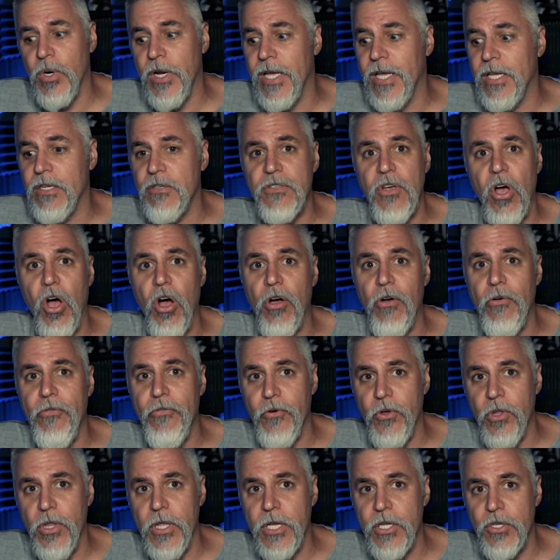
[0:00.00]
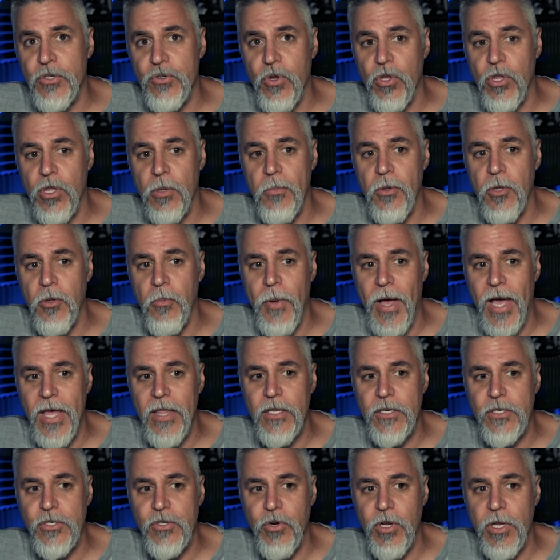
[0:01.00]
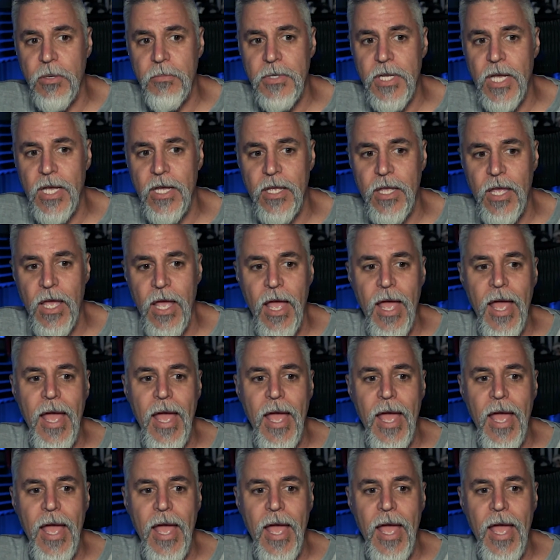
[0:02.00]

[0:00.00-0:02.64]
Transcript: is all fully controllable by the Stream Deck,